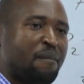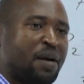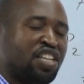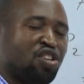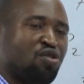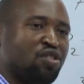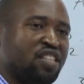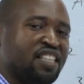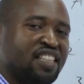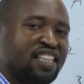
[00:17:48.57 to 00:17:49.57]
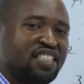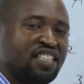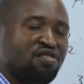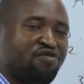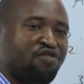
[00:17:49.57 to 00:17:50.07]
by recalling the
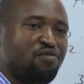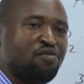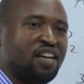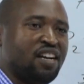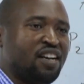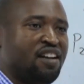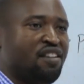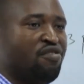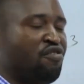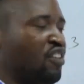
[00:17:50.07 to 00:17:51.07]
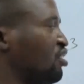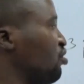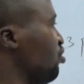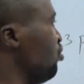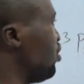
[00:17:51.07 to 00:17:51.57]
general formula for
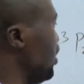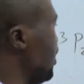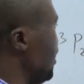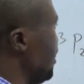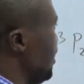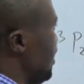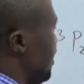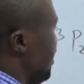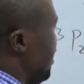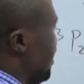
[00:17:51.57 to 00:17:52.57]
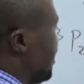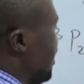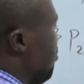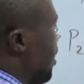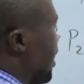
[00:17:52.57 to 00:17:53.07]
factorial notation is the
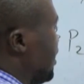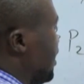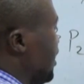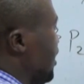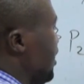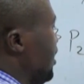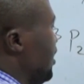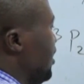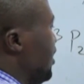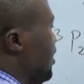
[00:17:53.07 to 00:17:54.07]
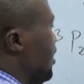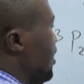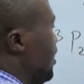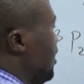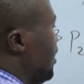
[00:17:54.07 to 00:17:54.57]
same as 3
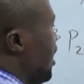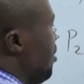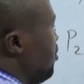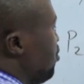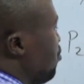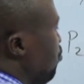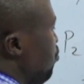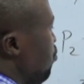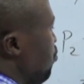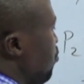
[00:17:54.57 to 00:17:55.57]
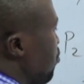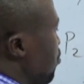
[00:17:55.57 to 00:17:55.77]
times 2